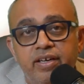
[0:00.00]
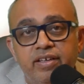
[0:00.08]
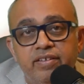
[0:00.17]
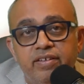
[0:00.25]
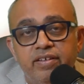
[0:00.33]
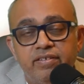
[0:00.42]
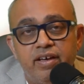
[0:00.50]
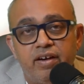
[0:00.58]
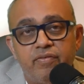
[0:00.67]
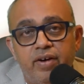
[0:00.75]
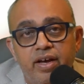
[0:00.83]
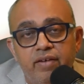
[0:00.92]

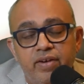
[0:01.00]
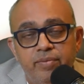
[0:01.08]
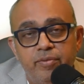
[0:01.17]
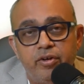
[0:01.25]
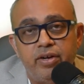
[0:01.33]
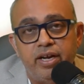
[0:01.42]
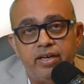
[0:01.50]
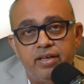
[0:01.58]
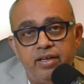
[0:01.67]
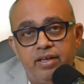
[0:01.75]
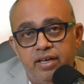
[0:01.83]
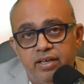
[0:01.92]
CCR5 and mutate
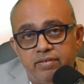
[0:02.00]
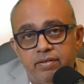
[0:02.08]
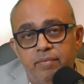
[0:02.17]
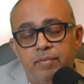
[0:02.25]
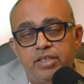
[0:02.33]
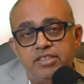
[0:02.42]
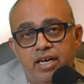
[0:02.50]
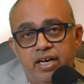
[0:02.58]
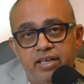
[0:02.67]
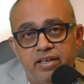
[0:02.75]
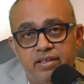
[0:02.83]
is much higher.